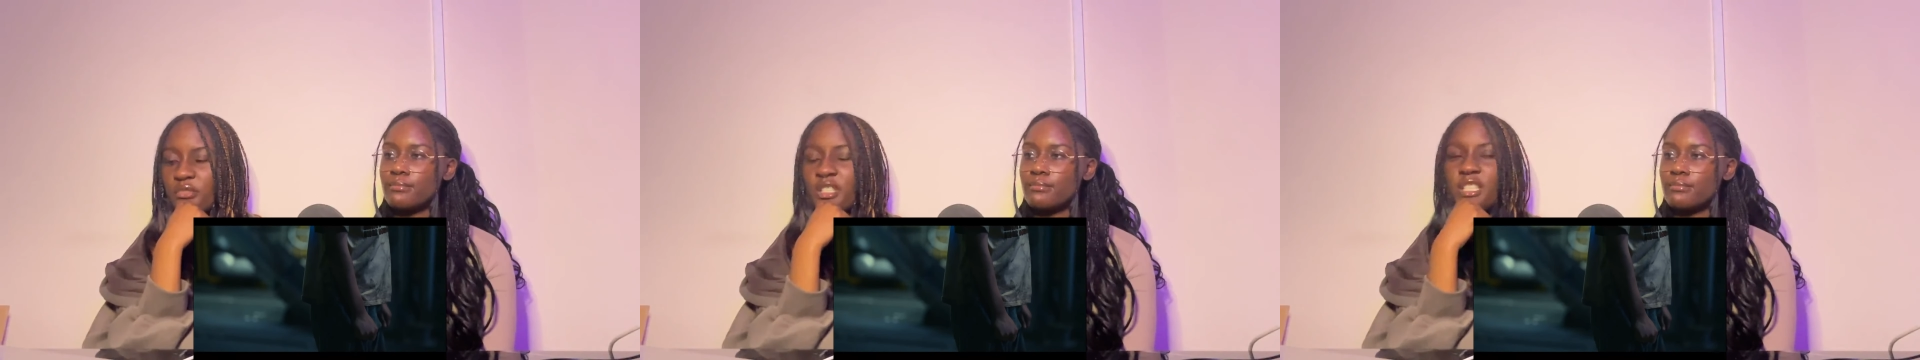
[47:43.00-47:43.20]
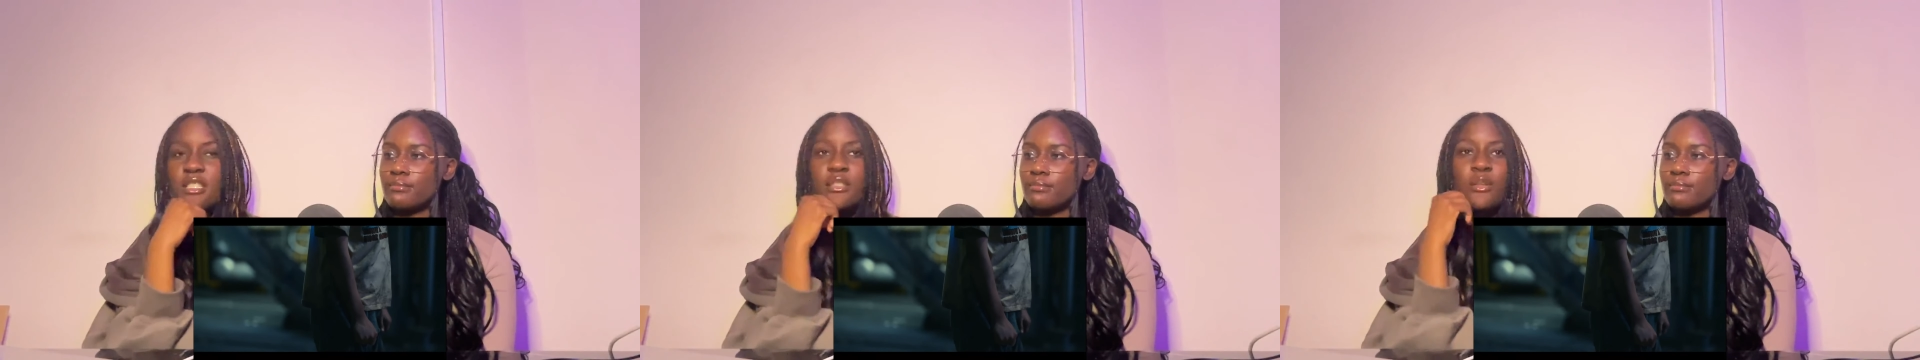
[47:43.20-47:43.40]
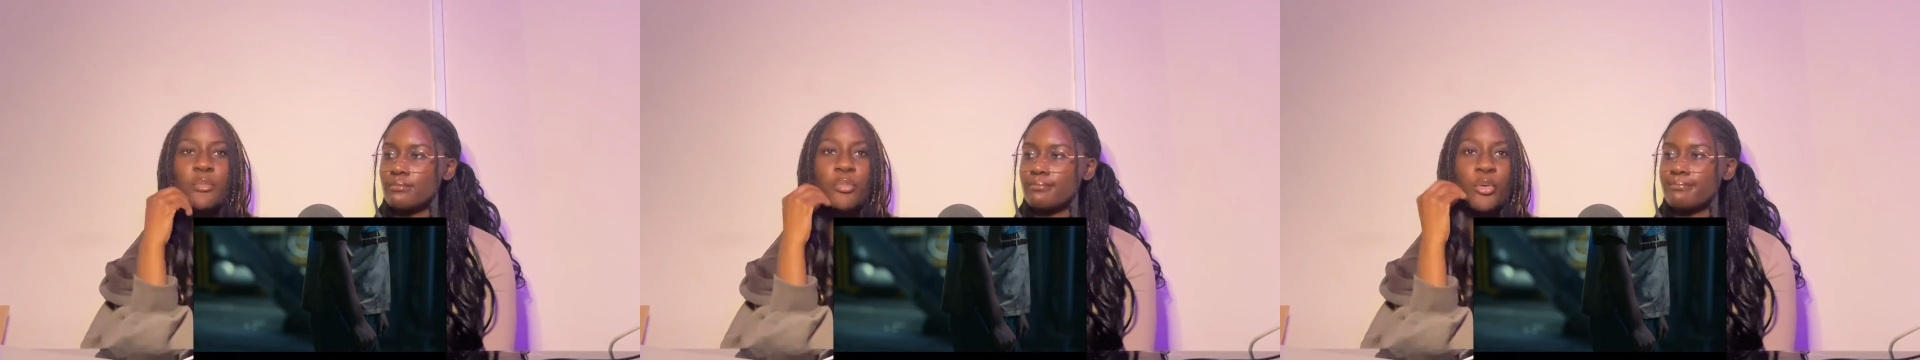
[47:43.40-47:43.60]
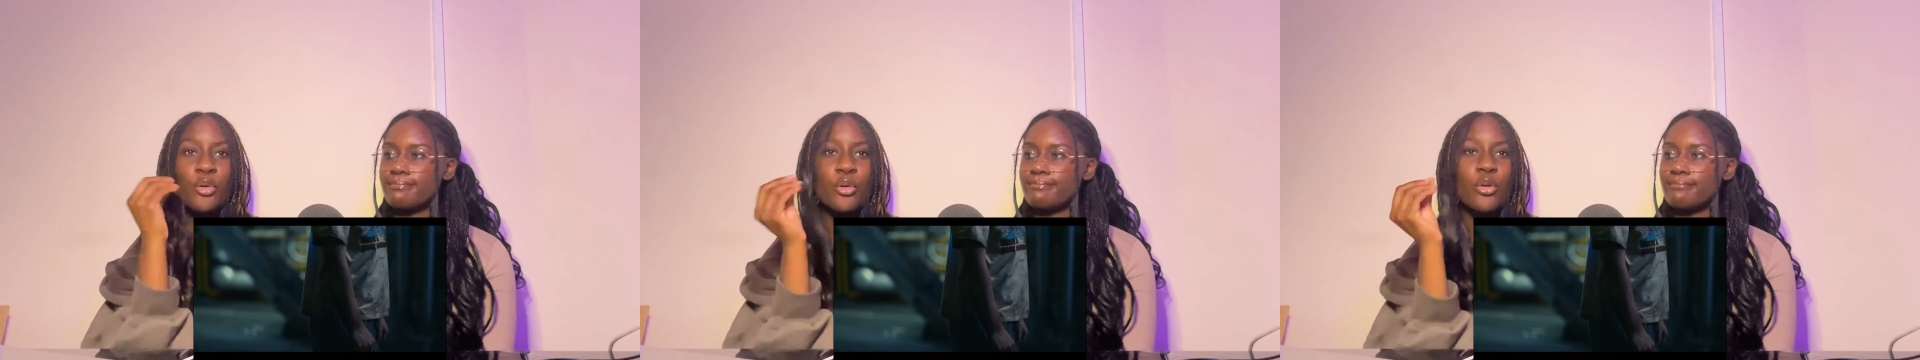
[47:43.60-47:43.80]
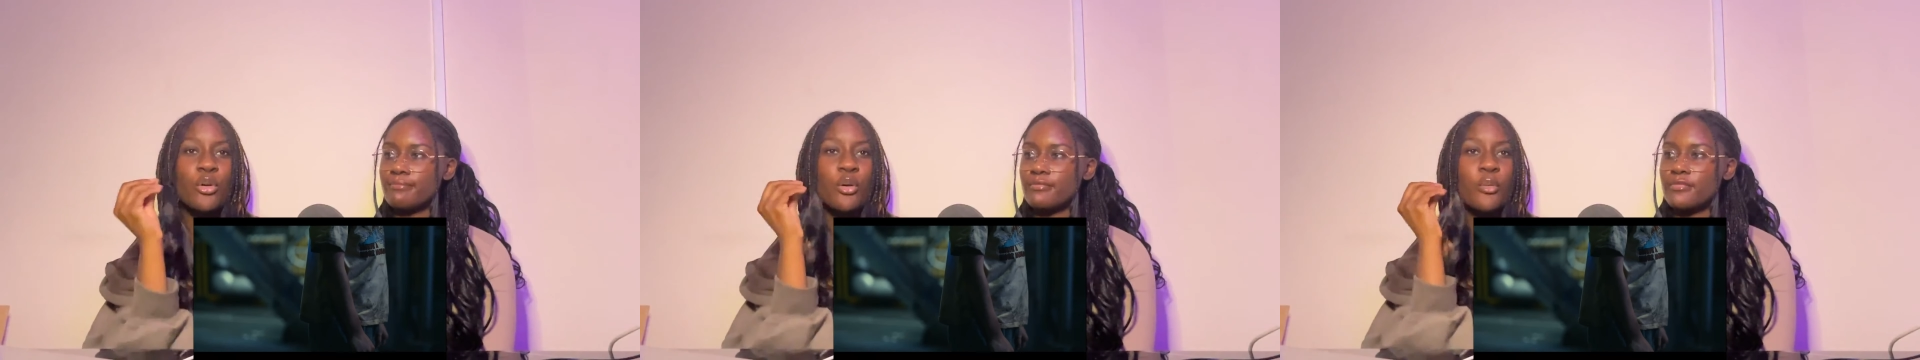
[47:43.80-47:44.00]
Speaker 1: This
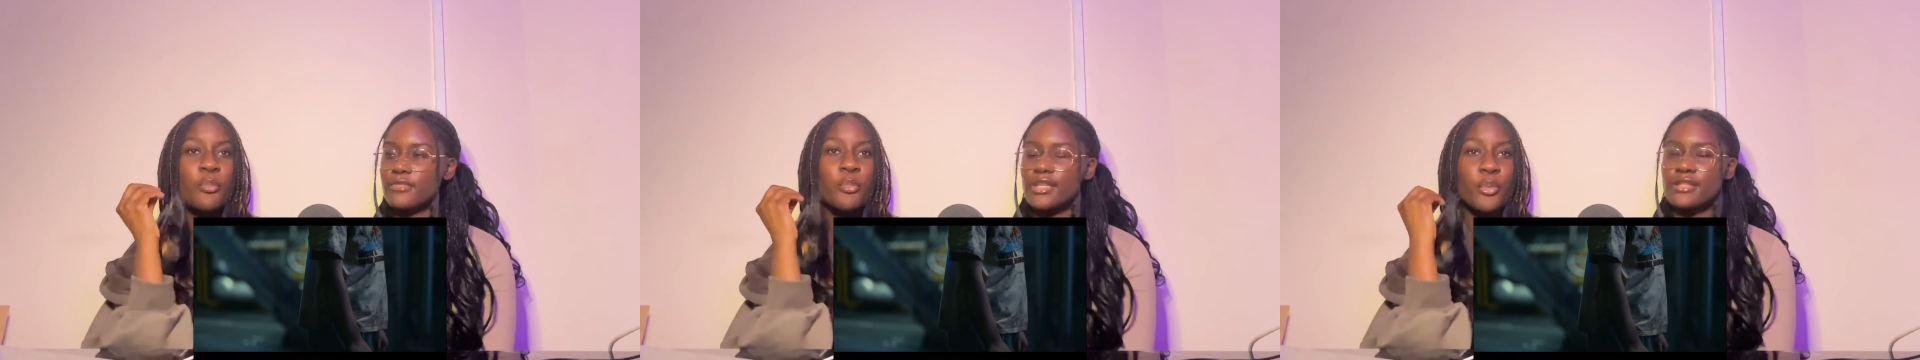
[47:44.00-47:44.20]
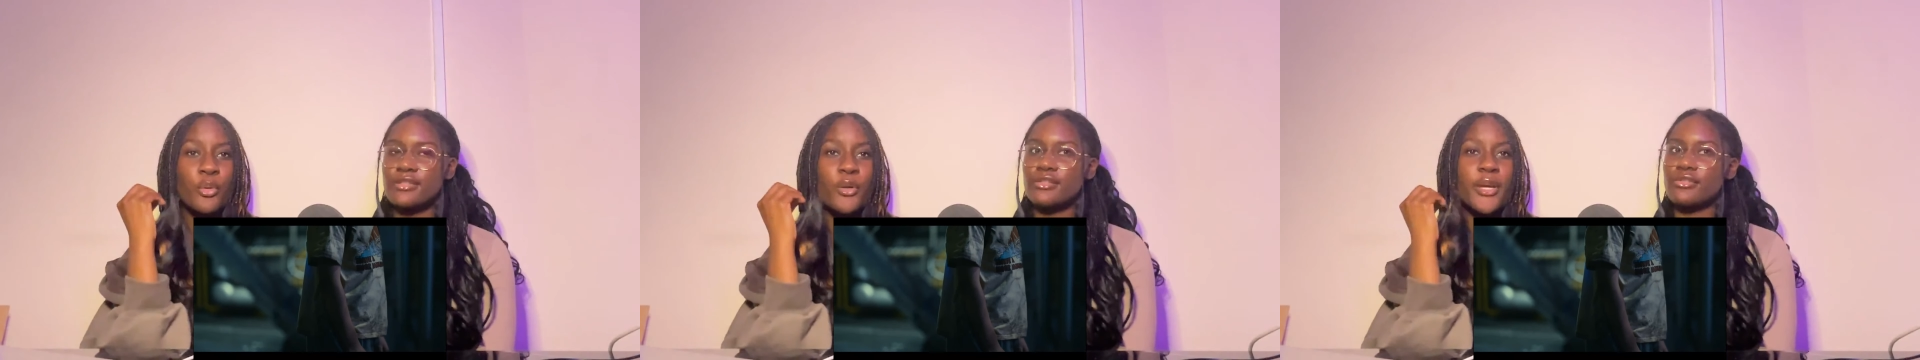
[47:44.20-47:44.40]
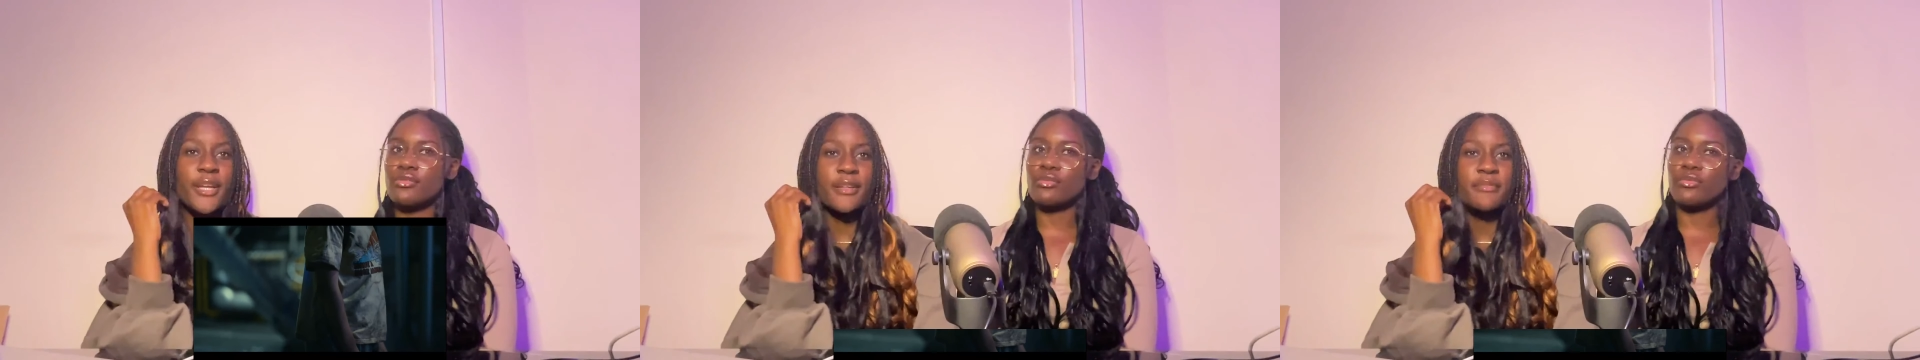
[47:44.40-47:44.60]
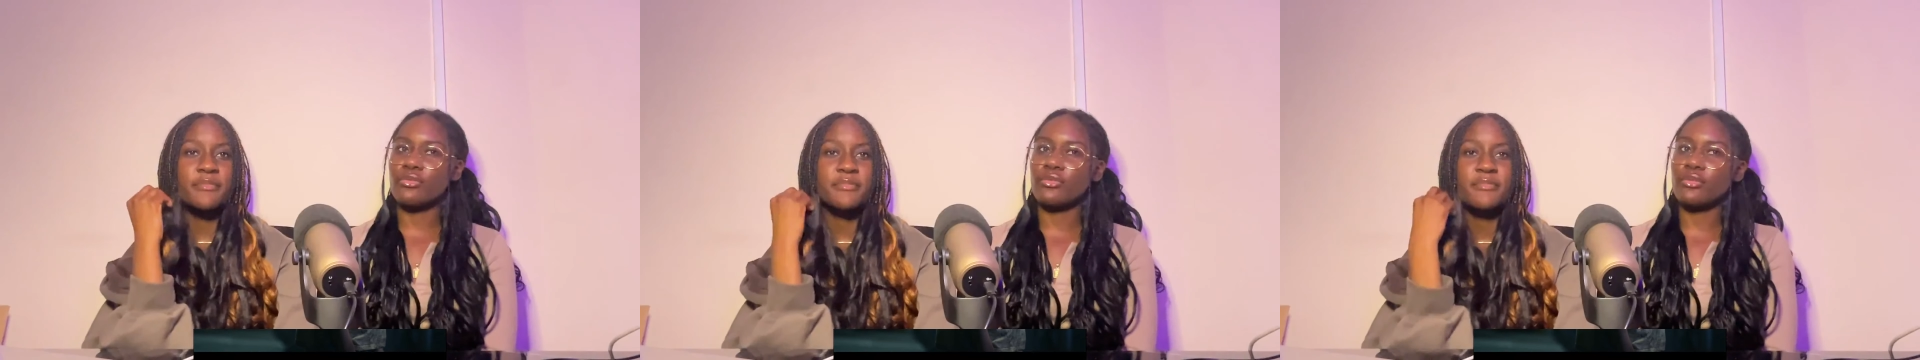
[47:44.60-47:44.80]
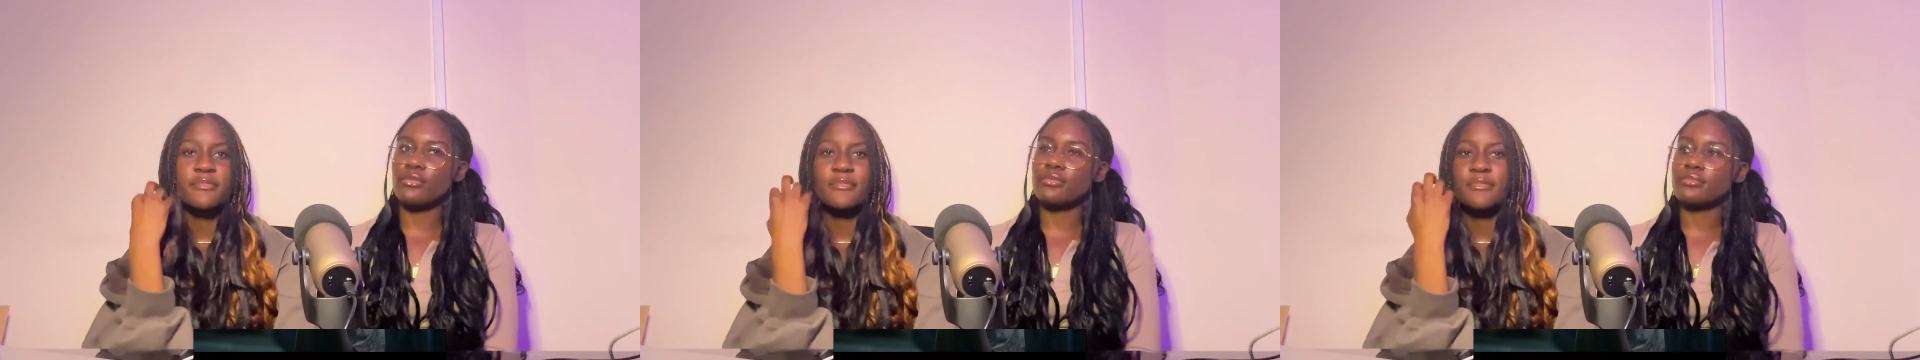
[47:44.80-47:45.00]
poor This boy. is
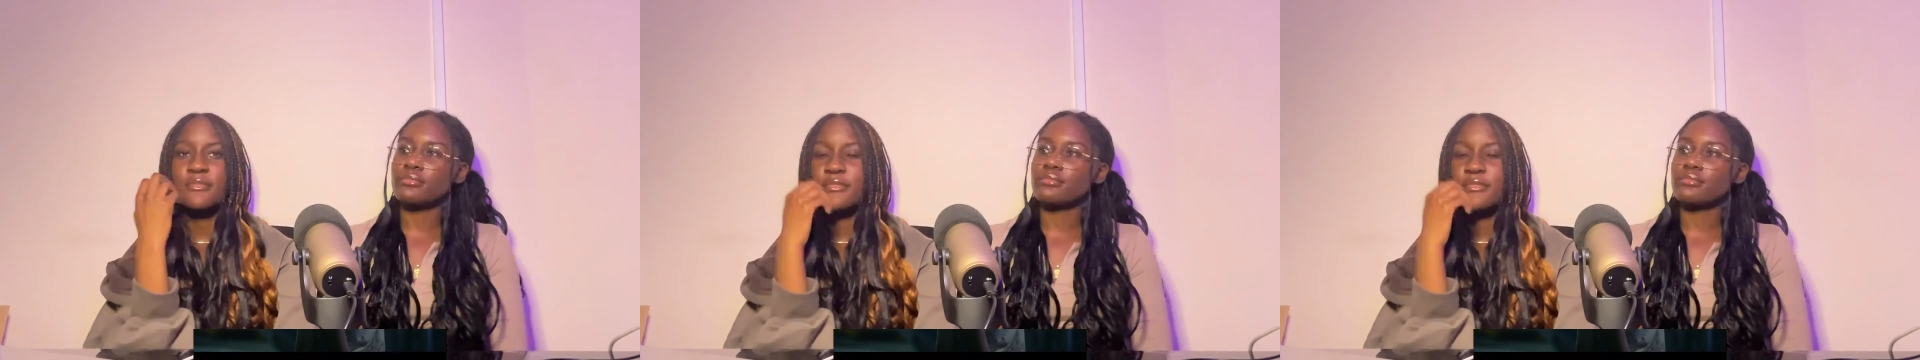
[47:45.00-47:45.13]
awful.